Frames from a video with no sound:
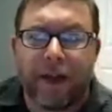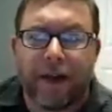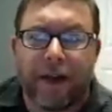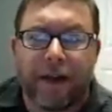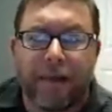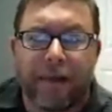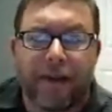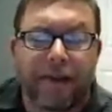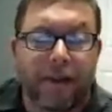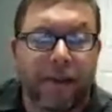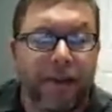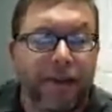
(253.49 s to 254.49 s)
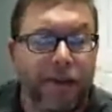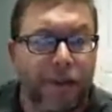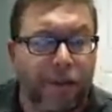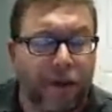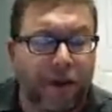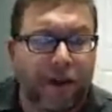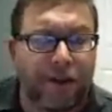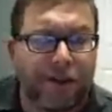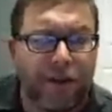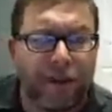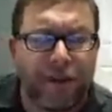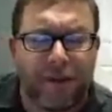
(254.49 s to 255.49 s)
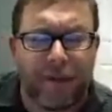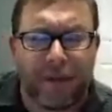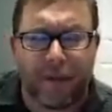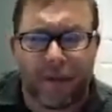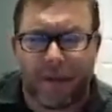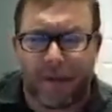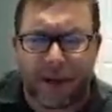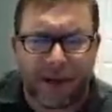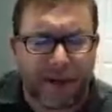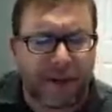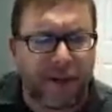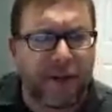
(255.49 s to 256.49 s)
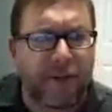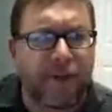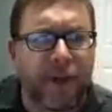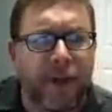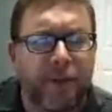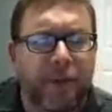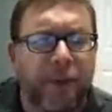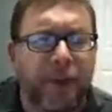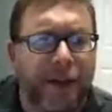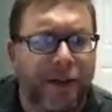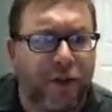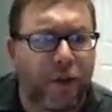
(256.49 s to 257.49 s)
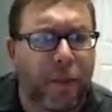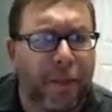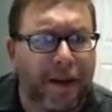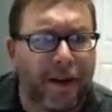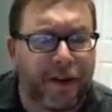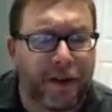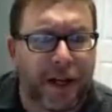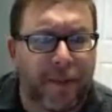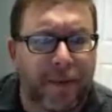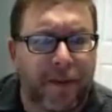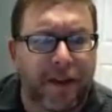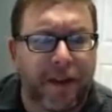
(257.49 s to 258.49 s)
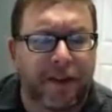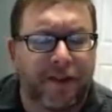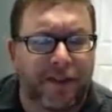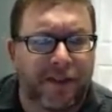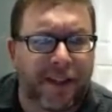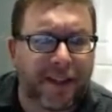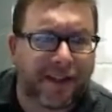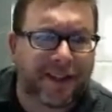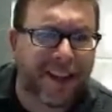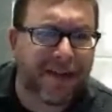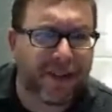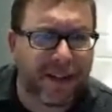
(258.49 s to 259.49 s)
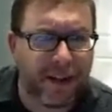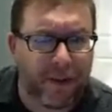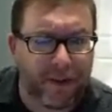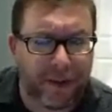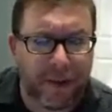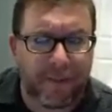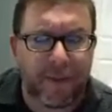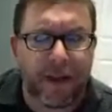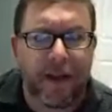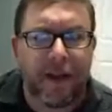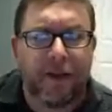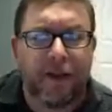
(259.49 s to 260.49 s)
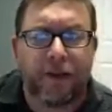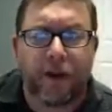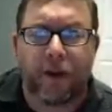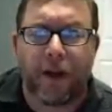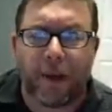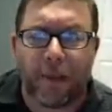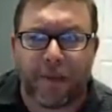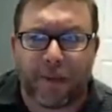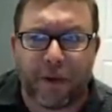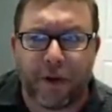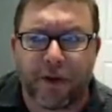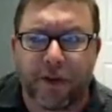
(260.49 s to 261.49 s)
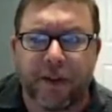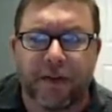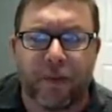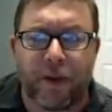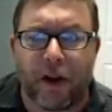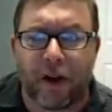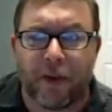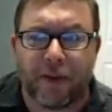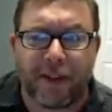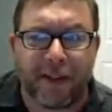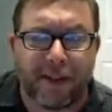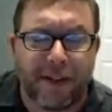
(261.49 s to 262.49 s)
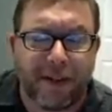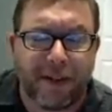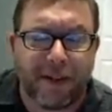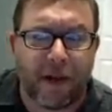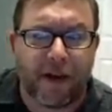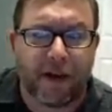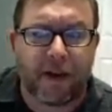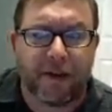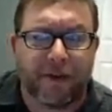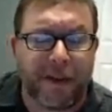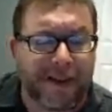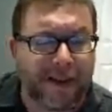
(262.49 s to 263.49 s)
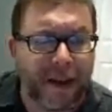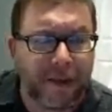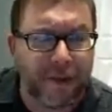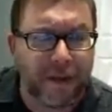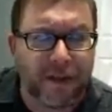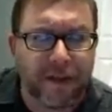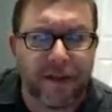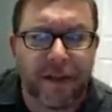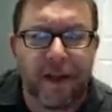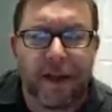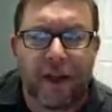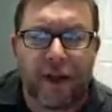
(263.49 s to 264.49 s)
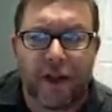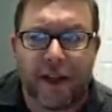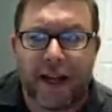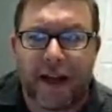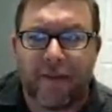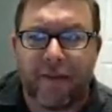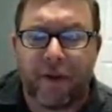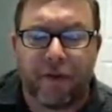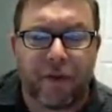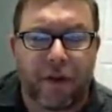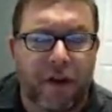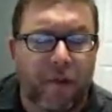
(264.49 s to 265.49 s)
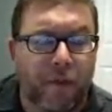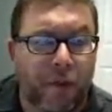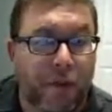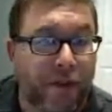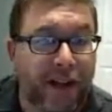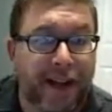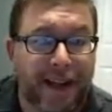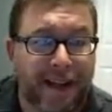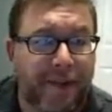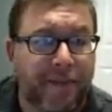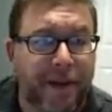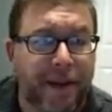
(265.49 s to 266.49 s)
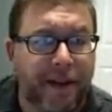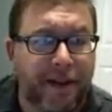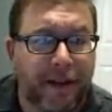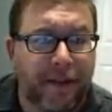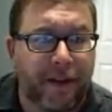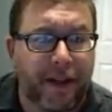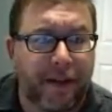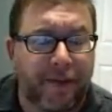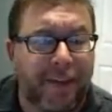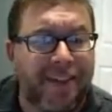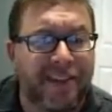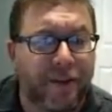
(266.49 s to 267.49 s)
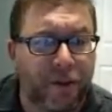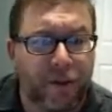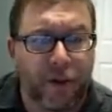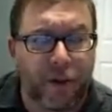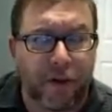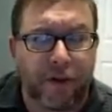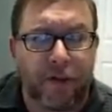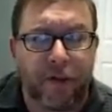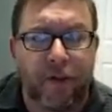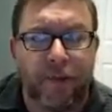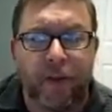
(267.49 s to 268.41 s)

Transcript: And some of these we're already doing, some of them we tried to do, but we need to do a better job of these to stay safe and healthy. So up first is we are going to continue wearing our face coverings. You need to have those on when you're not in the middle of a physical rehearsal.